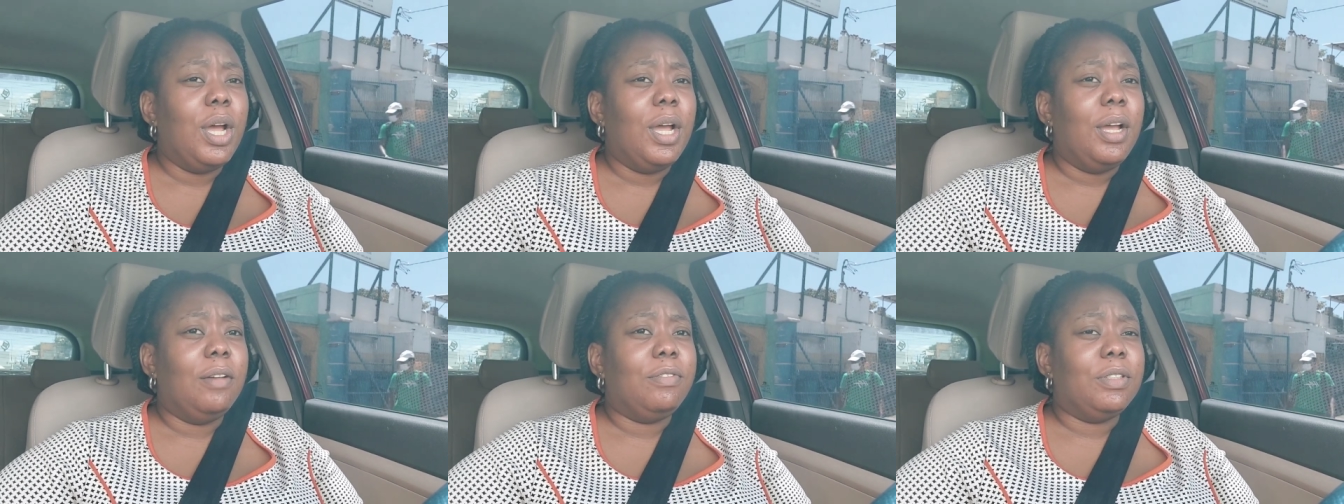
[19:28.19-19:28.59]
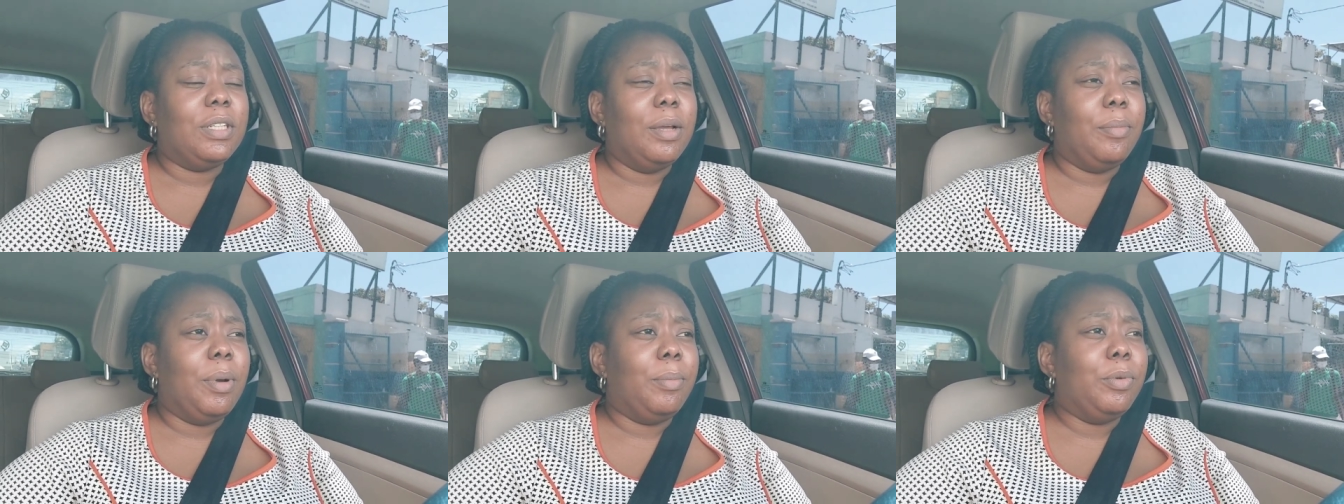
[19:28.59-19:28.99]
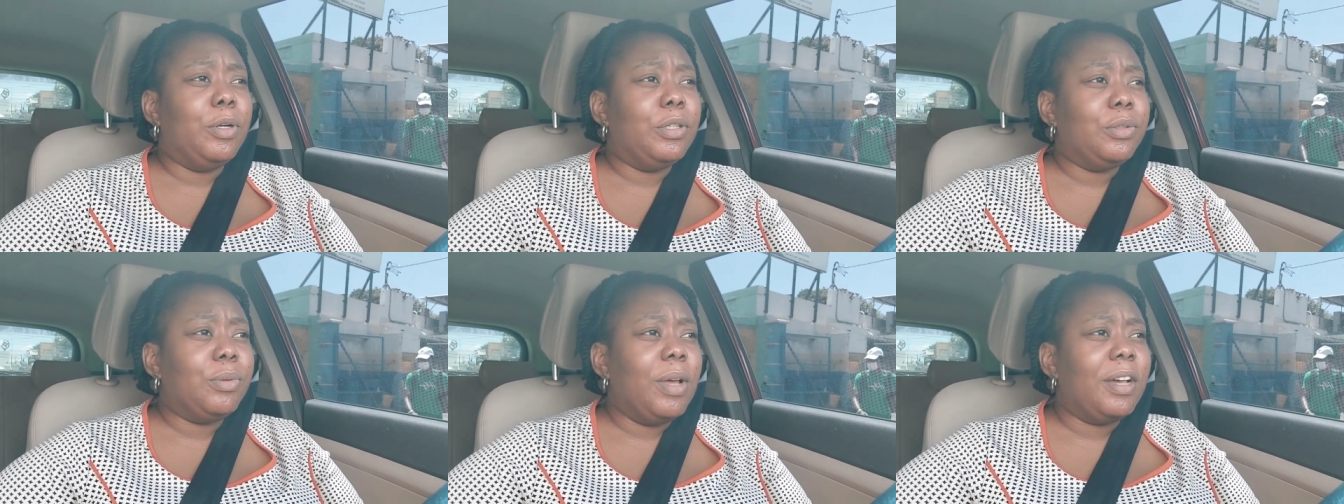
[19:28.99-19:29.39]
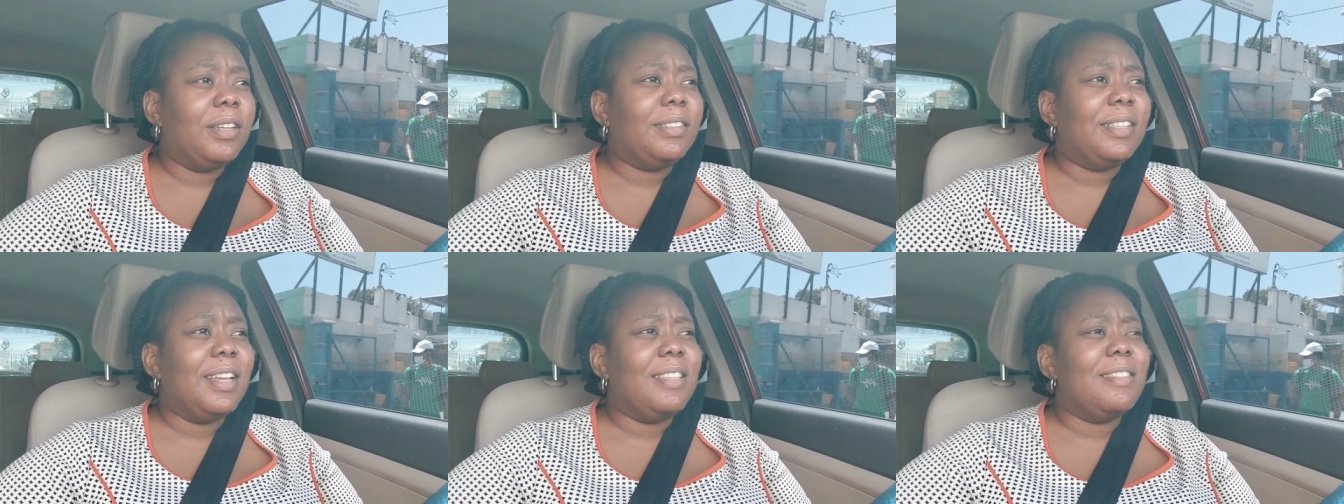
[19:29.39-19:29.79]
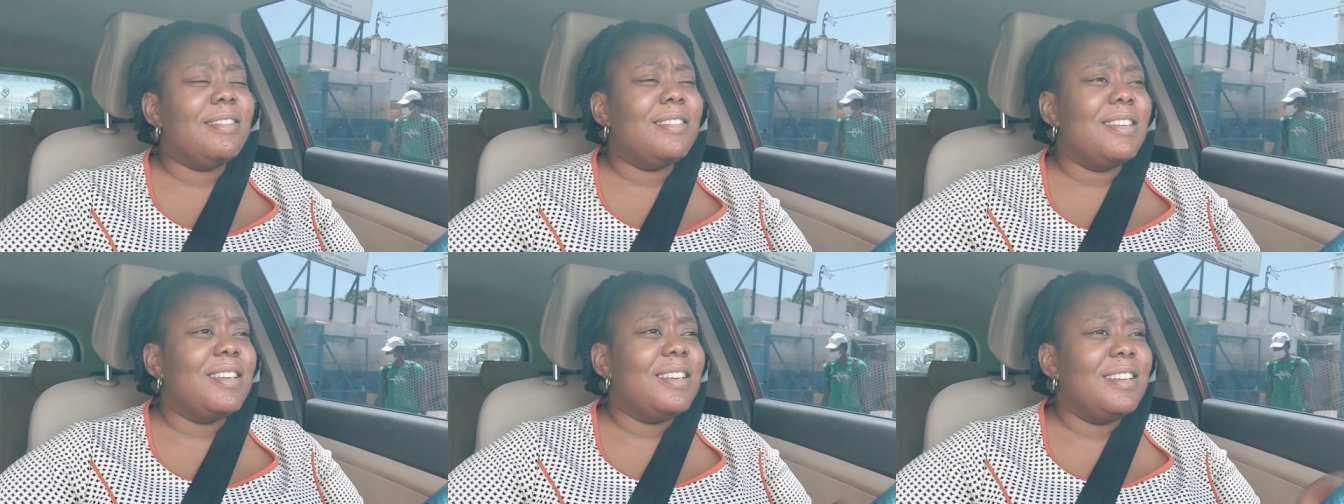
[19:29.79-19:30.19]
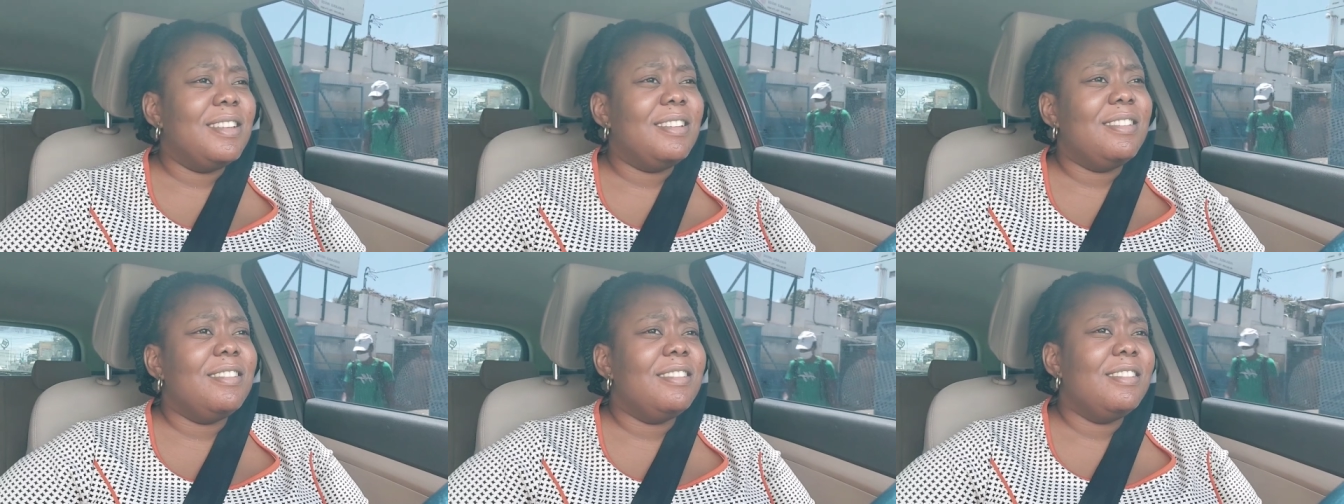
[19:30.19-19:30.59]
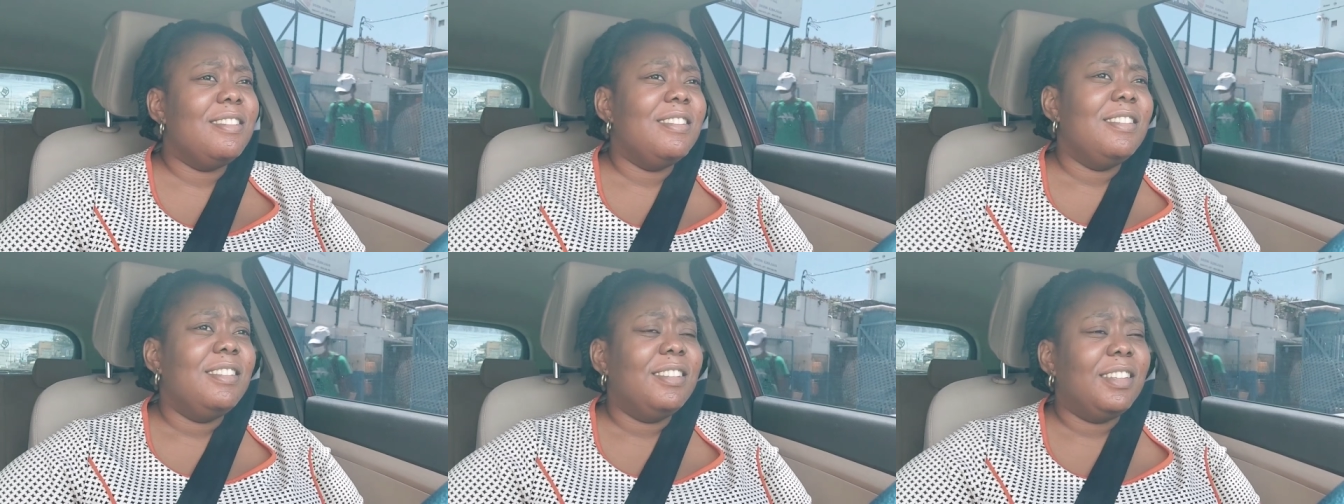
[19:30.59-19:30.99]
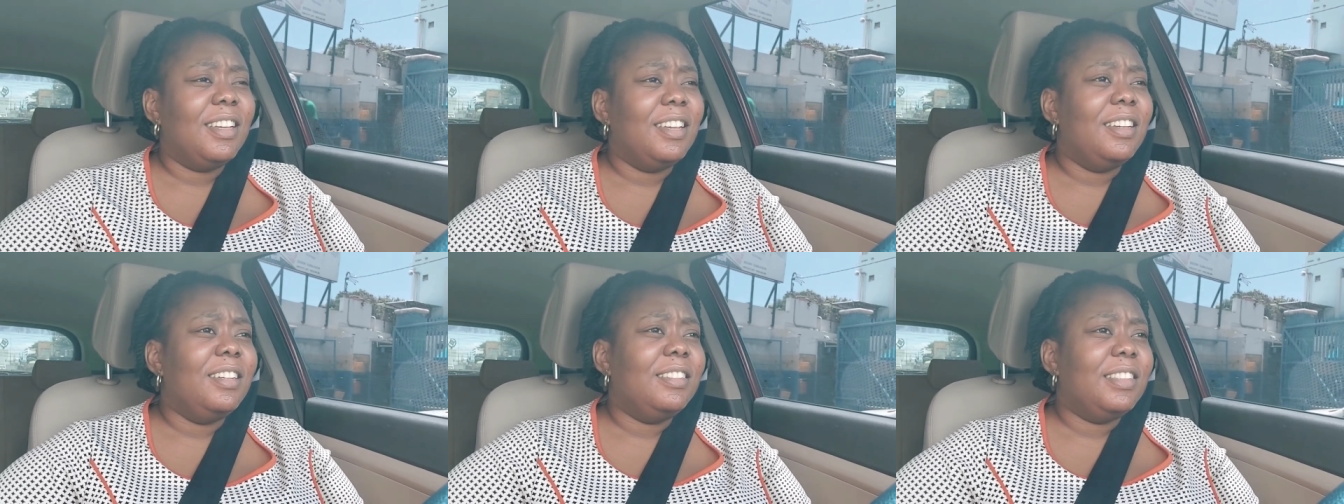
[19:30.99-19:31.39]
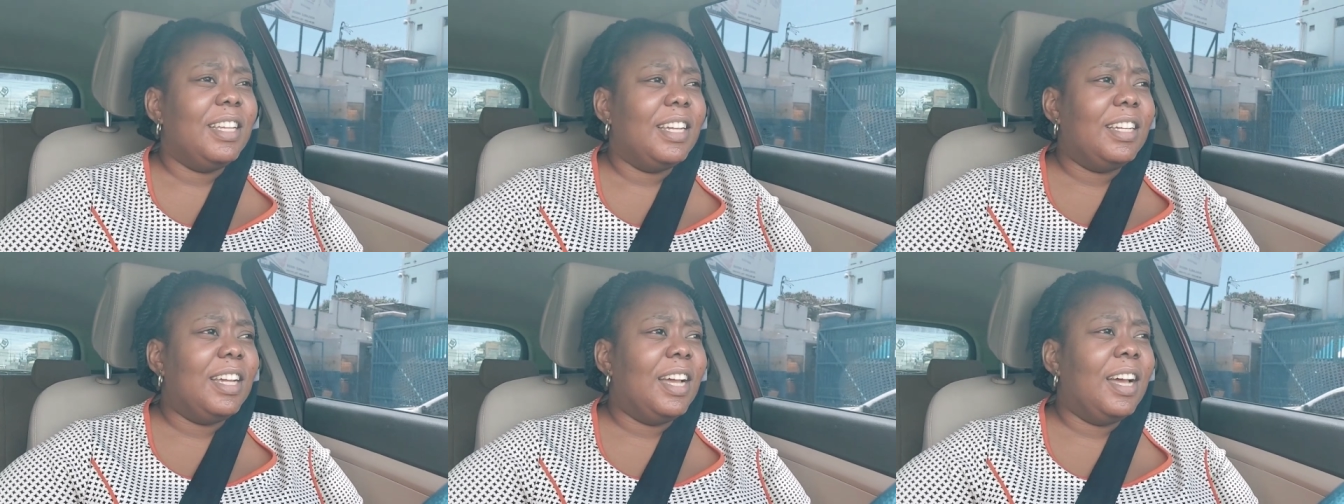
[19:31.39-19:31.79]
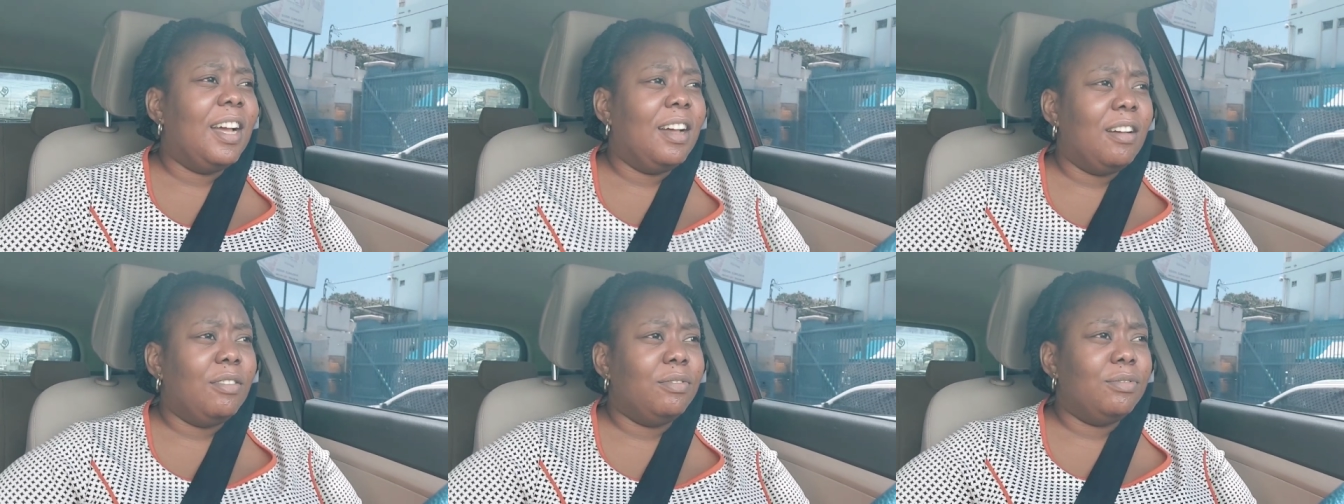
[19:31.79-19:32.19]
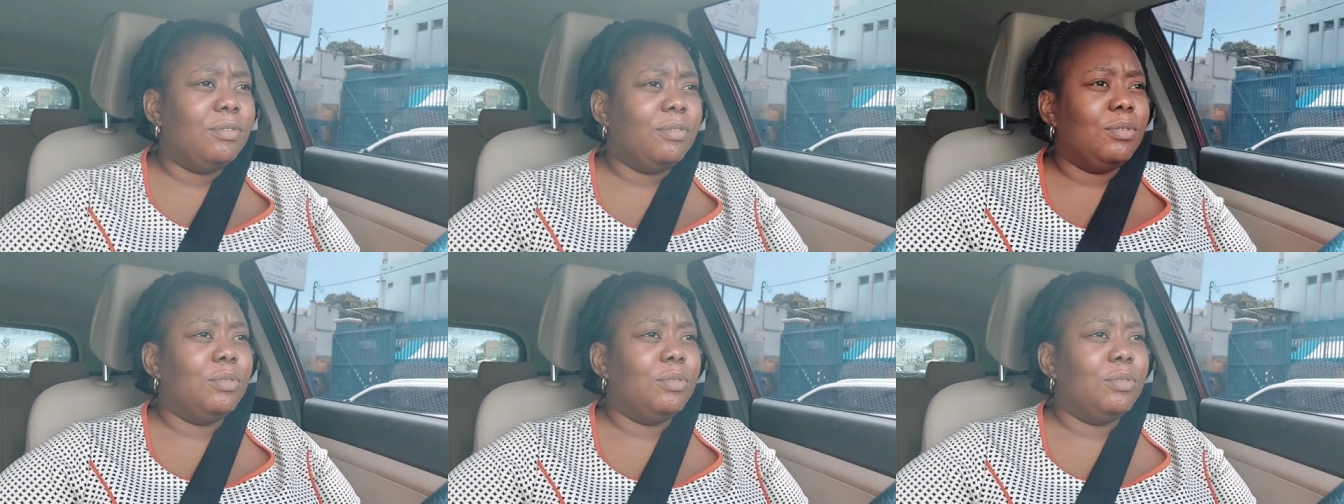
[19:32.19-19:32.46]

i have to get my brows waxed and then yeah that i have